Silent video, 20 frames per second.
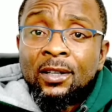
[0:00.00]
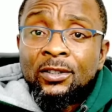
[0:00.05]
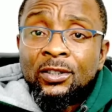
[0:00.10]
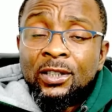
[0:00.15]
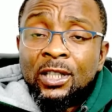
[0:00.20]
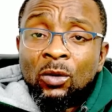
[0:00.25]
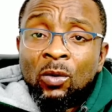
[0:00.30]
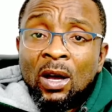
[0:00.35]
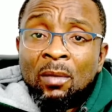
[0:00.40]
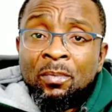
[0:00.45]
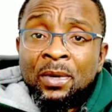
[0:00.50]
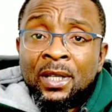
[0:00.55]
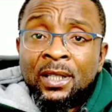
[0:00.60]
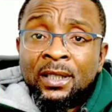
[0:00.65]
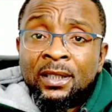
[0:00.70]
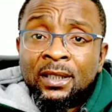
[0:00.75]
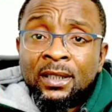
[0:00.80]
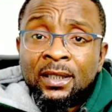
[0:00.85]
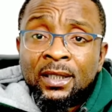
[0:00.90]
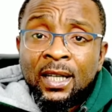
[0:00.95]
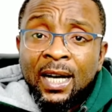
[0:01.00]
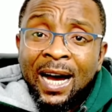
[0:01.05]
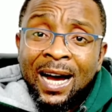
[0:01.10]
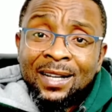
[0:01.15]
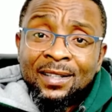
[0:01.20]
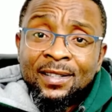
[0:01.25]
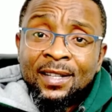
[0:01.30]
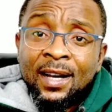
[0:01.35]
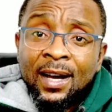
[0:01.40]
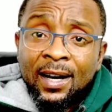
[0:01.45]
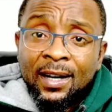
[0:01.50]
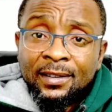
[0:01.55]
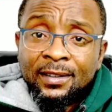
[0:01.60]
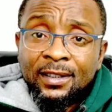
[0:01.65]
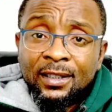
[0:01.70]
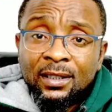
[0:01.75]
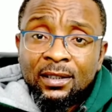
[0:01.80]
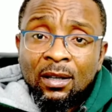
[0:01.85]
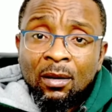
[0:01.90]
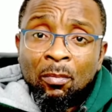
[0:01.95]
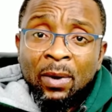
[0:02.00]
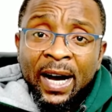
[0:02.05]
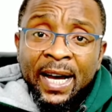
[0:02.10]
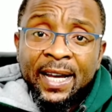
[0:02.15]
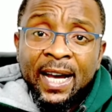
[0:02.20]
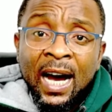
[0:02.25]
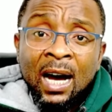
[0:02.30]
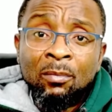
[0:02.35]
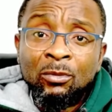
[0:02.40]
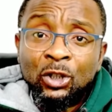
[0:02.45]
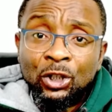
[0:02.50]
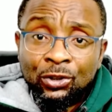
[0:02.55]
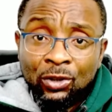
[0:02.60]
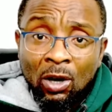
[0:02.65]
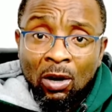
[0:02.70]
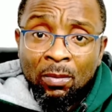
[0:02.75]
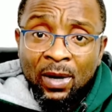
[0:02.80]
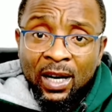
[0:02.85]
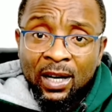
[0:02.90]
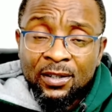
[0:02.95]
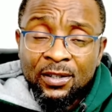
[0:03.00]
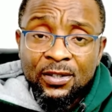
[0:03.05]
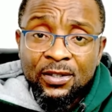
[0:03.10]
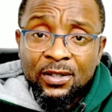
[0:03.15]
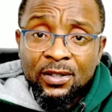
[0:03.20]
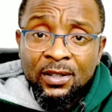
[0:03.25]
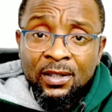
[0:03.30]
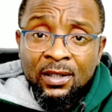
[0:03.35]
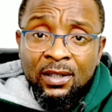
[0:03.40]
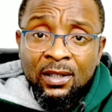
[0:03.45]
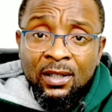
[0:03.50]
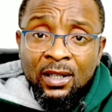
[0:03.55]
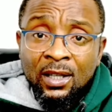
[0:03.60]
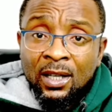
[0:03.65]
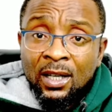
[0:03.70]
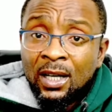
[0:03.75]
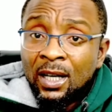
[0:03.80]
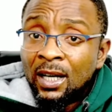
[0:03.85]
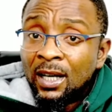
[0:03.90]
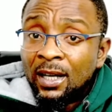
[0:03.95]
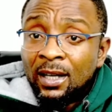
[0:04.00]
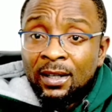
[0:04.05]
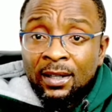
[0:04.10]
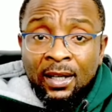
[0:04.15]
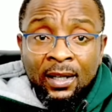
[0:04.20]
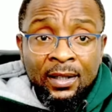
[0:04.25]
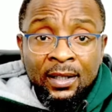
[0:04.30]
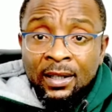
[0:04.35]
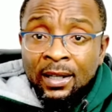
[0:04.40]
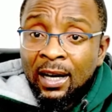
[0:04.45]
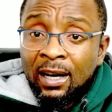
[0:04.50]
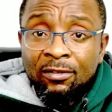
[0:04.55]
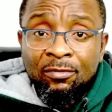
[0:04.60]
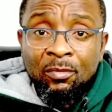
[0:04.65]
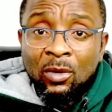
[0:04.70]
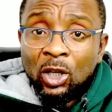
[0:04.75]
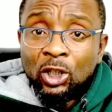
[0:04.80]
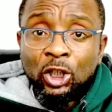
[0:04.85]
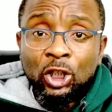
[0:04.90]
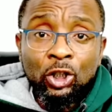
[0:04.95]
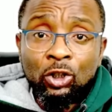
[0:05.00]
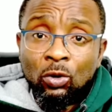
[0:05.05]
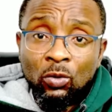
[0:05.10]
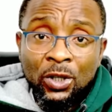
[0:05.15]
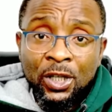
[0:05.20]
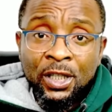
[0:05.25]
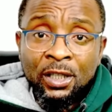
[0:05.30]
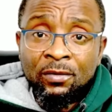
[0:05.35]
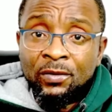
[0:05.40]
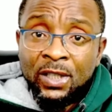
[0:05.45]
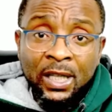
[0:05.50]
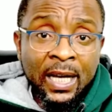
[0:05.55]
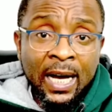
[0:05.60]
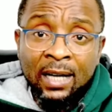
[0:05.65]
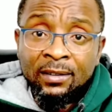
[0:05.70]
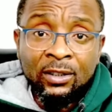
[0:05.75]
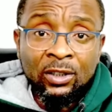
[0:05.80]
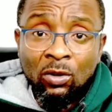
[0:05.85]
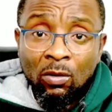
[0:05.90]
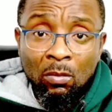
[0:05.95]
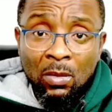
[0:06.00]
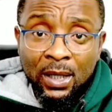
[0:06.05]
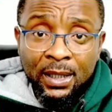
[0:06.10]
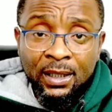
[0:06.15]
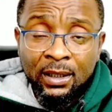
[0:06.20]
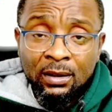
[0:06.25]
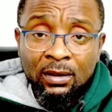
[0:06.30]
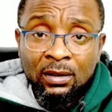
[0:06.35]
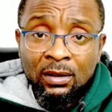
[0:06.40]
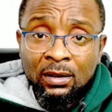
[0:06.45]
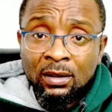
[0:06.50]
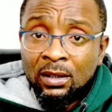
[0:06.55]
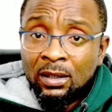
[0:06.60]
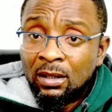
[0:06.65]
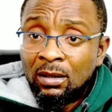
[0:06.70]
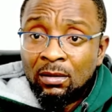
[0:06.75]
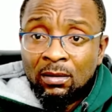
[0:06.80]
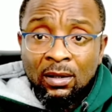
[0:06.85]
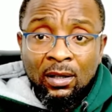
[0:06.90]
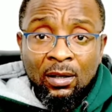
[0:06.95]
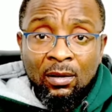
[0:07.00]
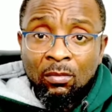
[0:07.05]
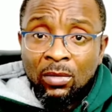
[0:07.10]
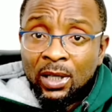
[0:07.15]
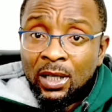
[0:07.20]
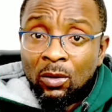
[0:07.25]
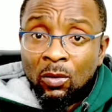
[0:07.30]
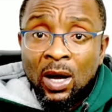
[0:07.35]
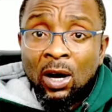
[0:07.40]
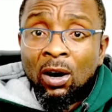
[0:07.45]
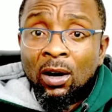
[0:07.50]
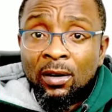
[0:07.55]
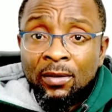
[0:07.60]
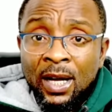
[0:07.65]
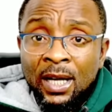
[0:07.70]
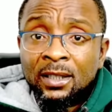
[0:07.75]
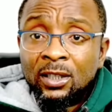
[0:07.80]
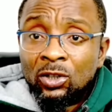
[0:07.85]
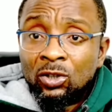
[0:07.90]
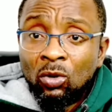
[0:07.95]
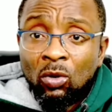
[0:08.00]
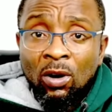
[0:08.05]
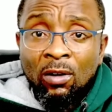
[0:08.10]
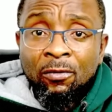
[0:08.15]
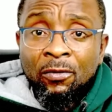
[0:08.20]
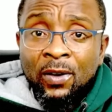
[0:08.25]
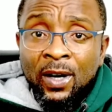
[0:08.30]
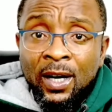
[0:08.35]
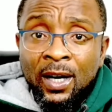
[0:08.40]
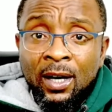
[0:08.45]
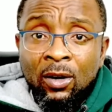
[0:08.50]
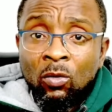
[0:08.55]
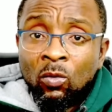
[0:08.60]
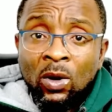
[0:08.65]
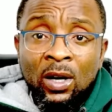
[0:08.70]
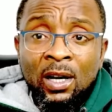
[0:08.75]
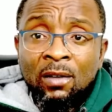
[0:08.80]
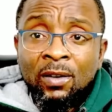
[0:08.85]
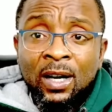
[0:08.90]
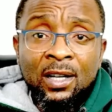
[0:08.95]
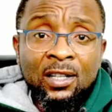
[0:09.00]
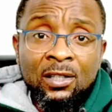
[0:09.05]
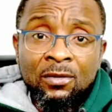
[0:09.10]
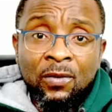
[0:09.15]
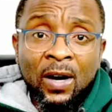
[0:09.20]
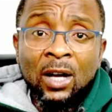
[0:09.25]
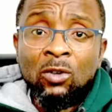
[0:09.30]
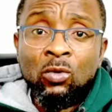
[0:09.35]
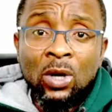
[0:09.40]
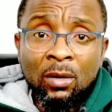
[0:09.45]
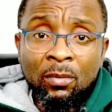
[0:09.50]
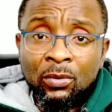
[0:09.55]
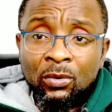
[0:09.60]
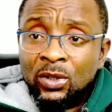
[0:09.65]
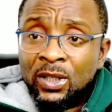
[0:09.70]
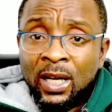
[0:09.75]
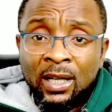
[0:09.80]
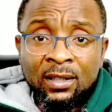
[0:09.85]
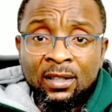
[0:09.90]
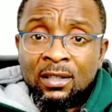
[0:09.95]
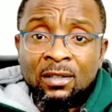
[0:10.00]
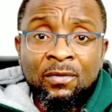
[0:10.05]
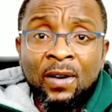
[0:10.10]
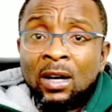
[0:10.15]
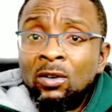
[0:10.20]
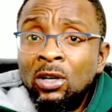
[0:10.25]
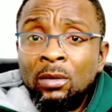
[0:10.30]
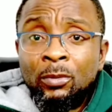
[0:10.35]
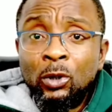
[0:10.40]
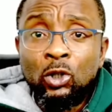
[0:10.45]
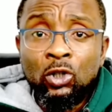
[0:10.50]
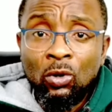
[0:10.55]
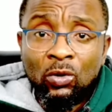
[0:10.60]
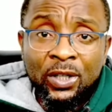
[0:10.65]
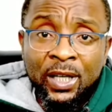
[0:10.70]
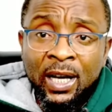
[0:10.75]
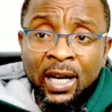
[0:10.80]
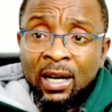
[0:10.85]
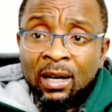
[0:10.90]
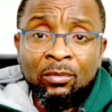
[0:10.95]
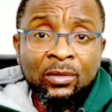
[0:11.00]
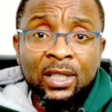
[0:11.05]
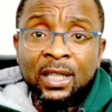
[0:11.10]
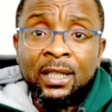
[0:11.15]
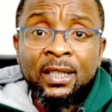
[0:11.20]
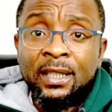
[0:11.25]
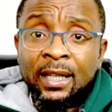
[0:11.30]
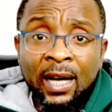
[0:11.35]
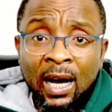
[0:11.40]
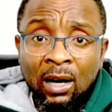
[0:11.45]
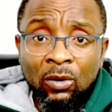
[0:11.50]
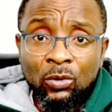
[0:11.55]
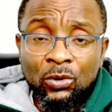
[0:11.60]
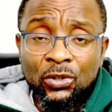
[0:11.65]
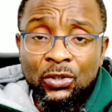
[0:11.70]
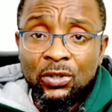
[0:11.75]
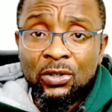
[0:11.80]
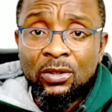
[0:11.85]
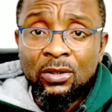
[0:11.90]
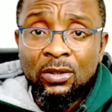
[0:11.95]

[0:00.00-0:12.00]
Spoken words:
they were being attacked by armed robbers. They didn't have much to give. They had no money, but they were all ready to offer whatever is valuable, that is valuable to them in the house.